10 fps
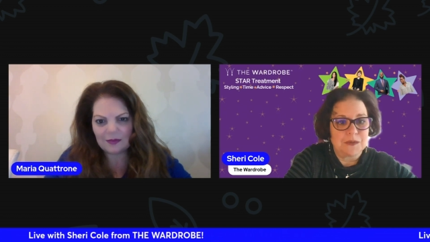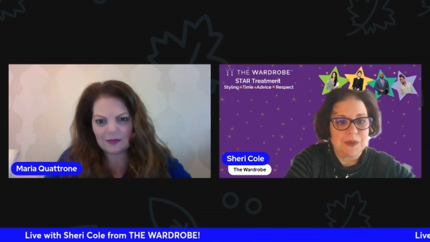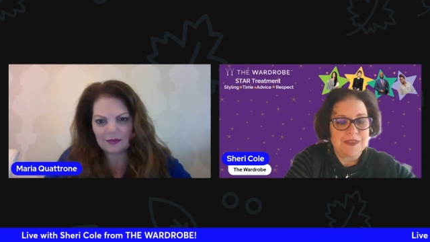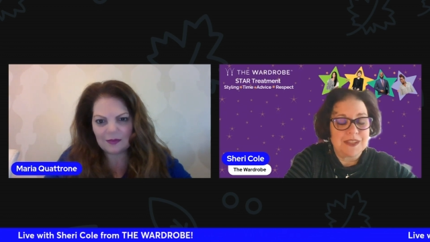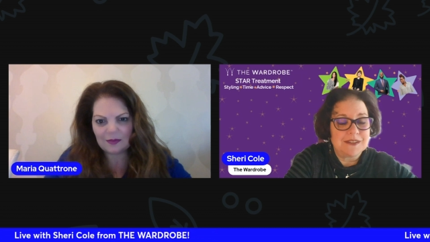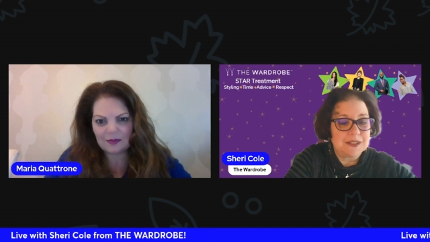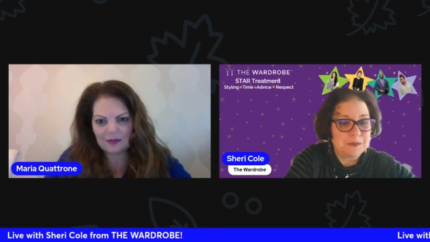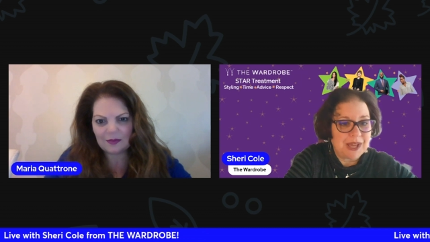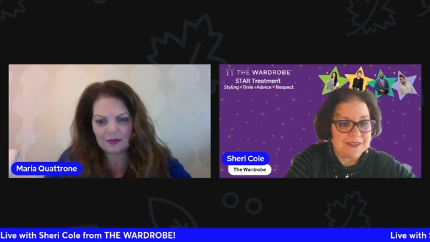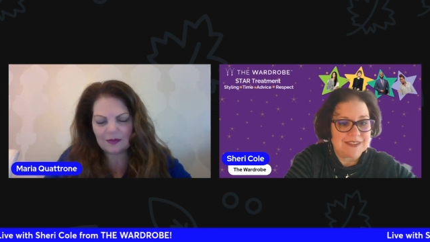Speaker 1: But they did
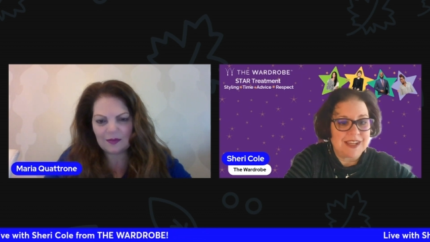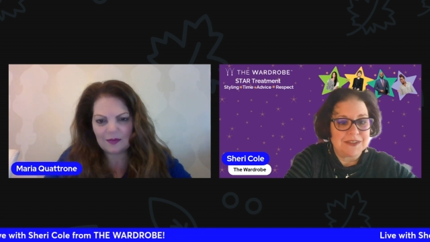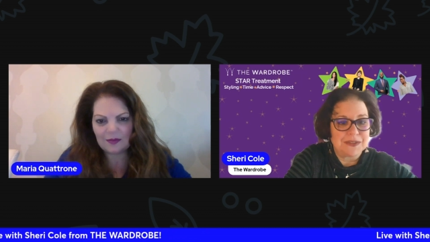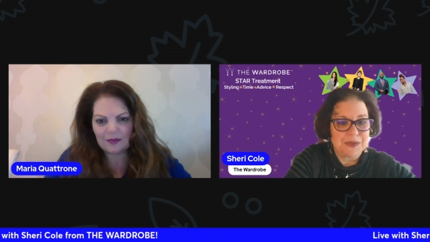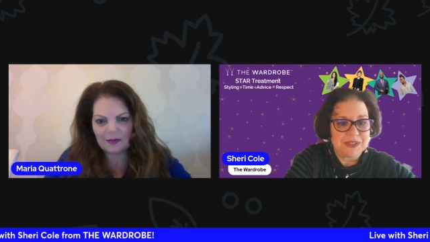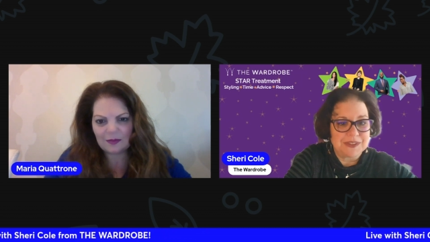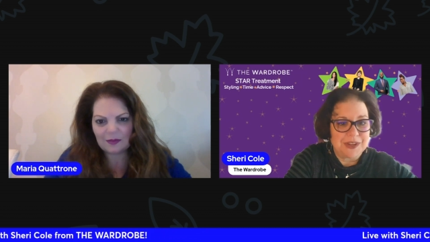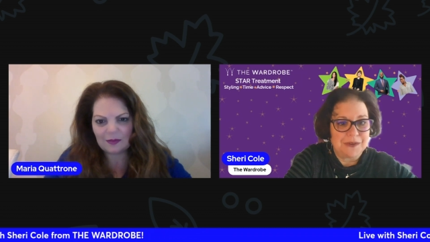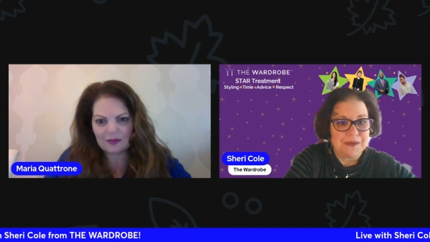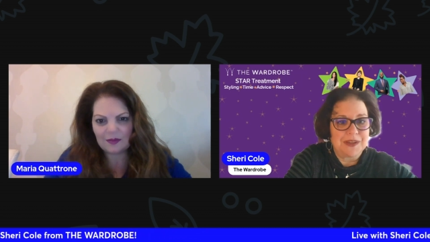pass that two weeks
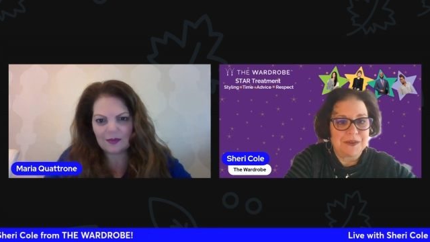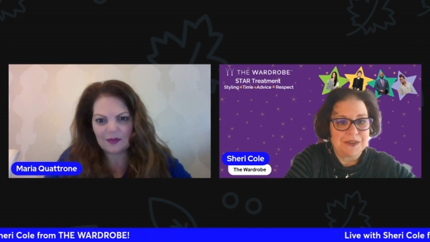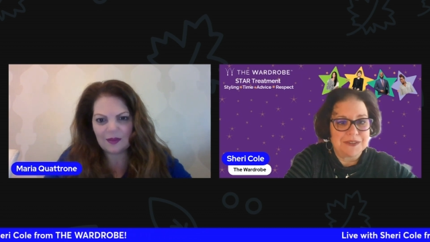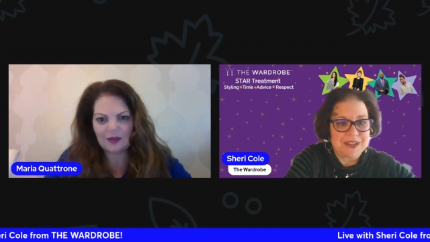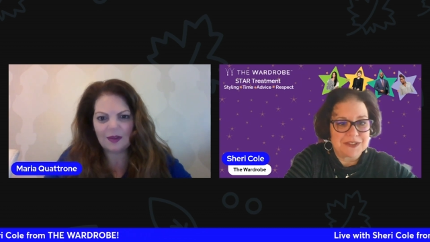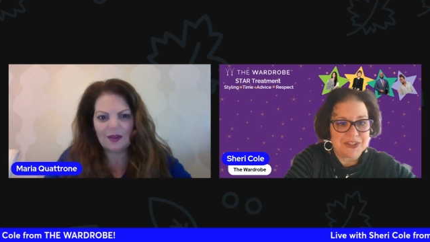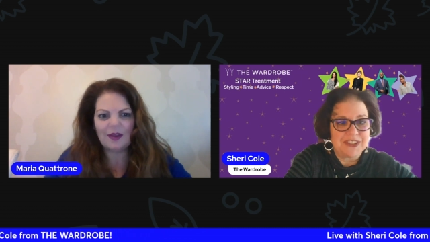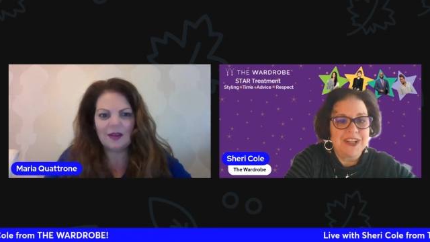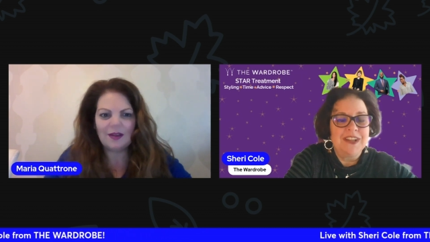ago when they were in session.